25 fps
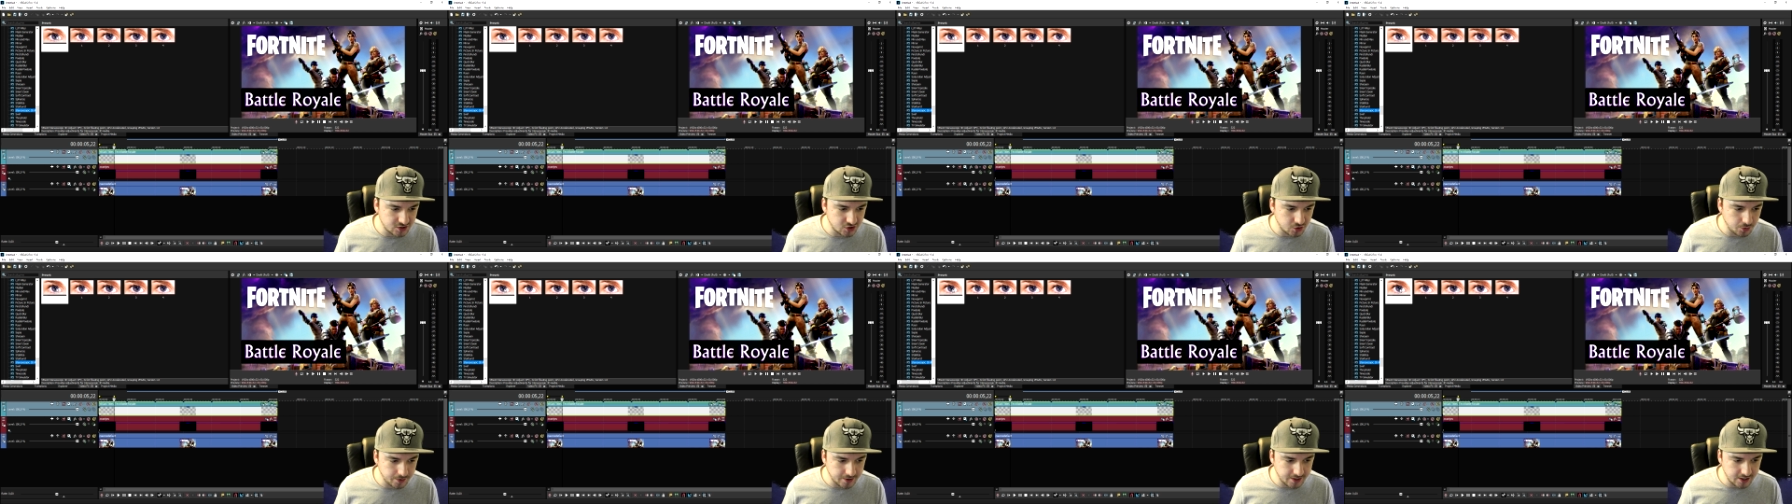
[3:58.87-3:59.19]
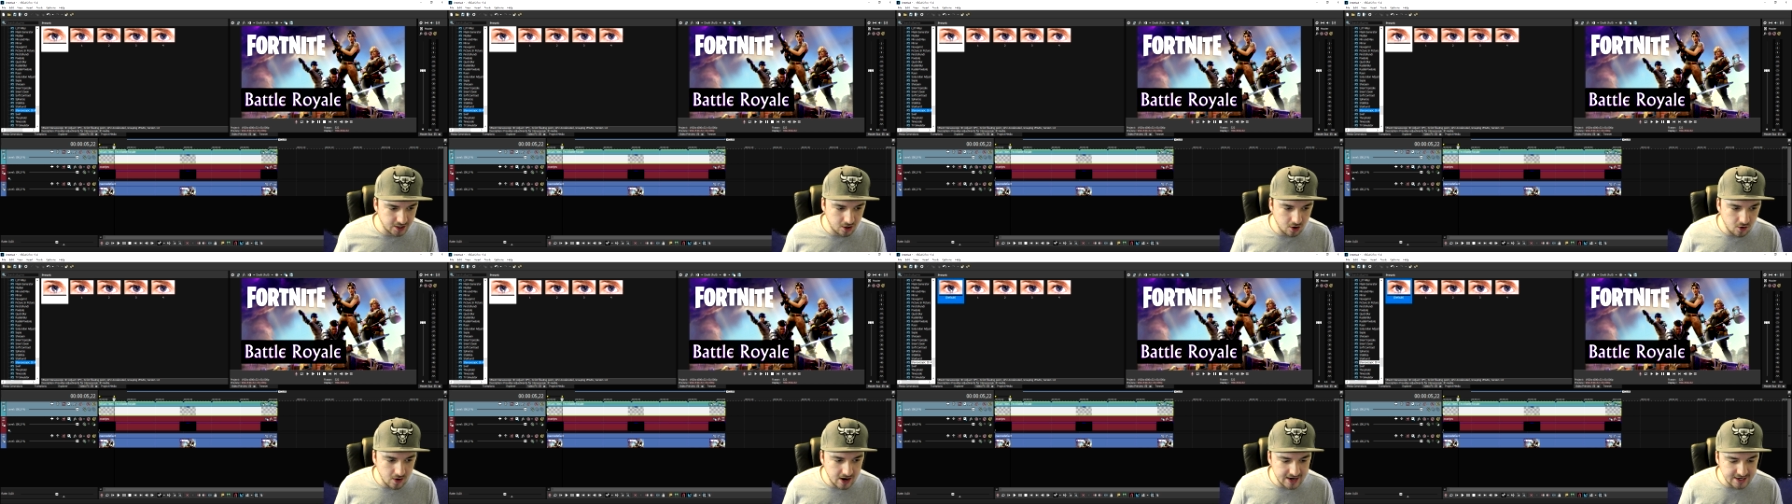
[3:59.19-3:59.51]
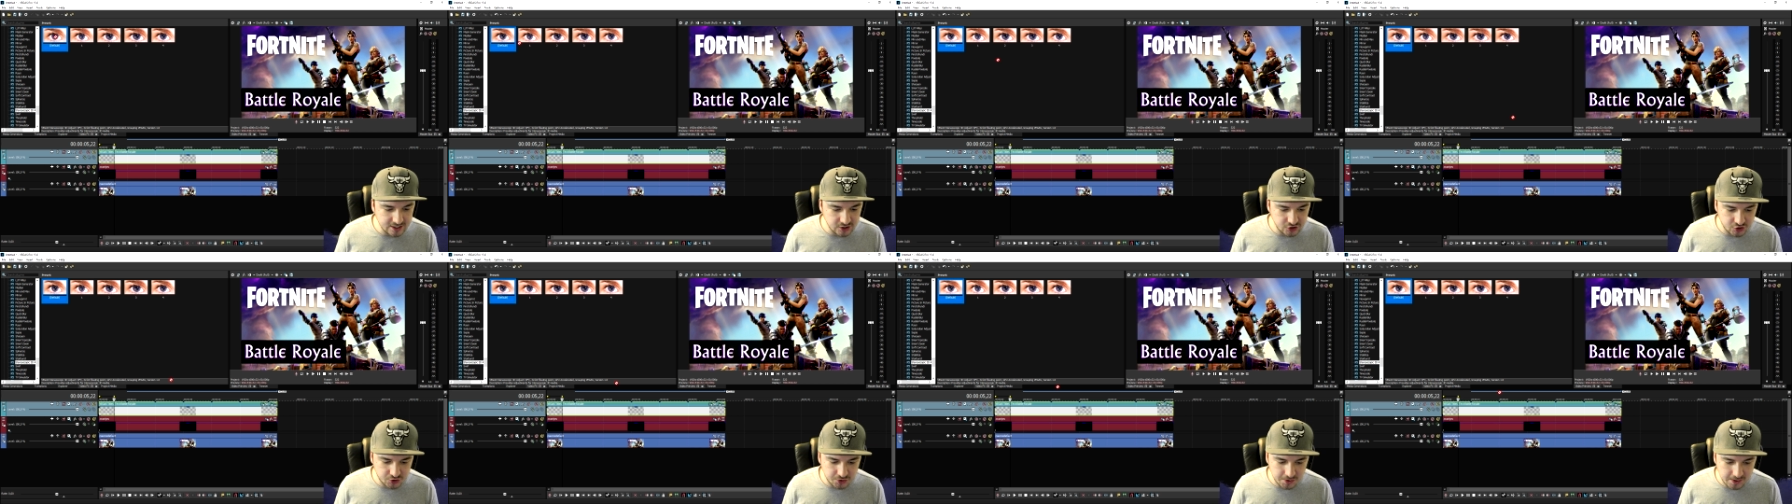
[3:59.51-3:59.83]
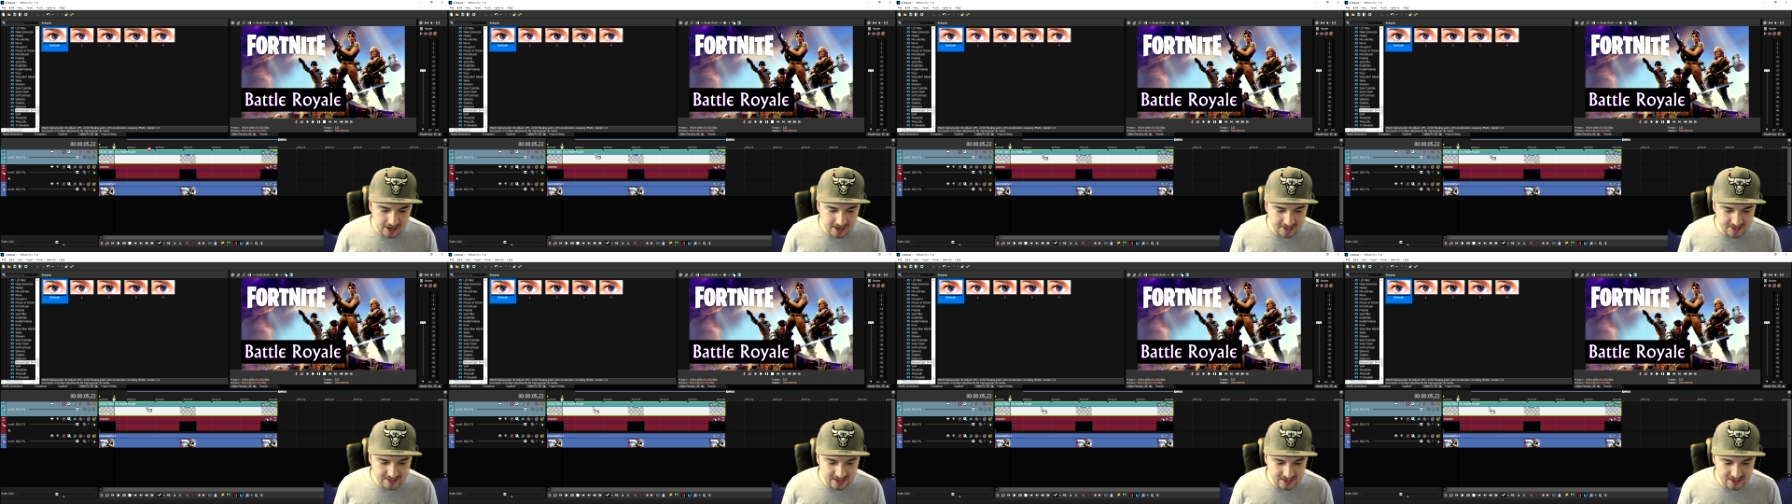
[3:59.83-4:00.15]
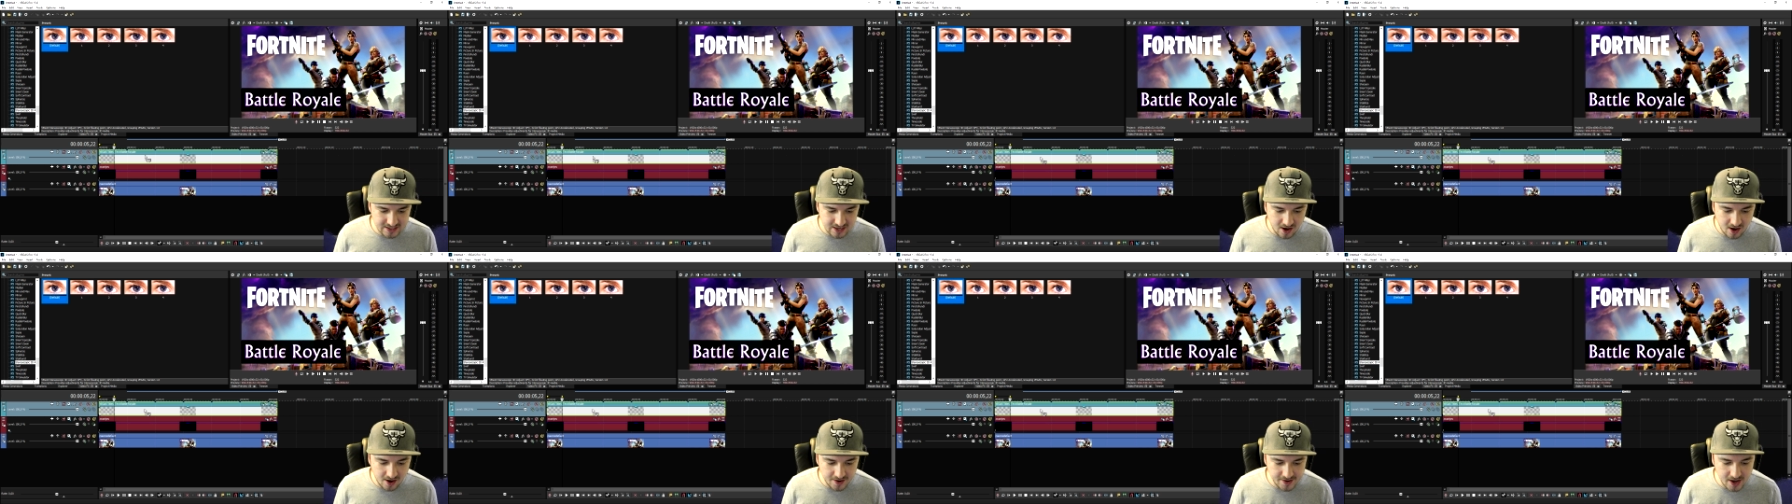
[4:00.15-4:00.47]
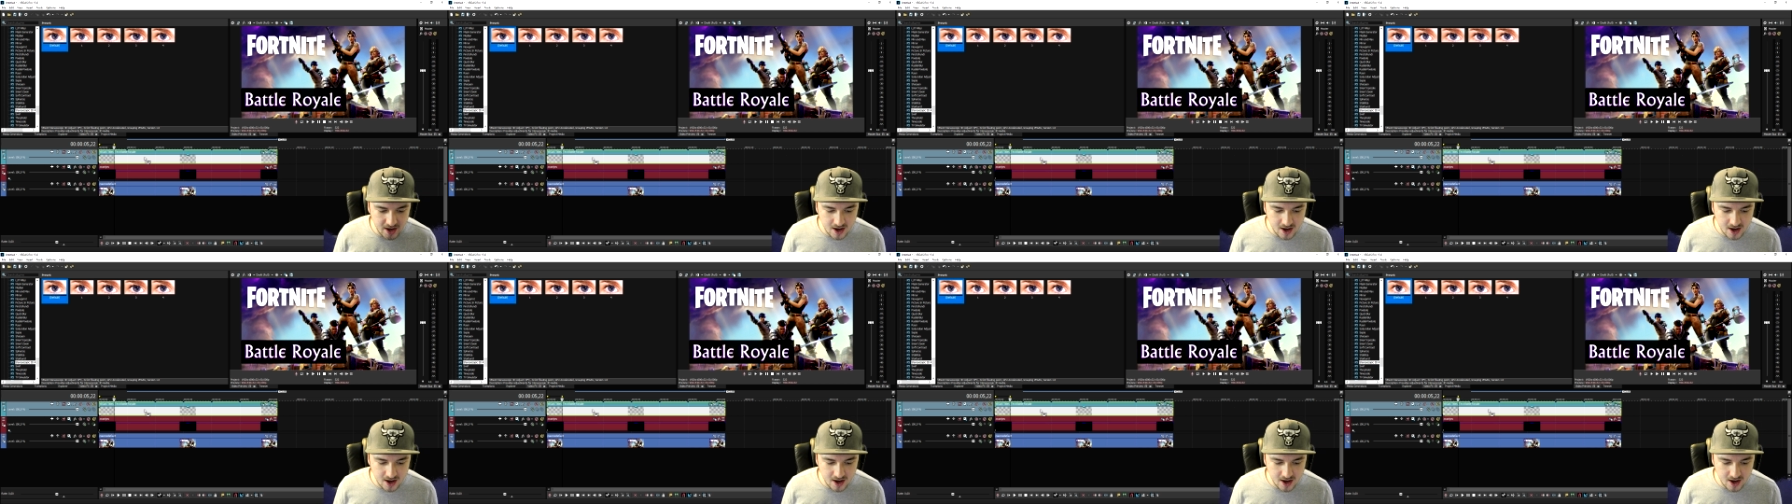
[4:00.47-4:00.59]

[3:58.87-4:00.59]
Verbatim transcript: So we're going to go ahead and drag that guy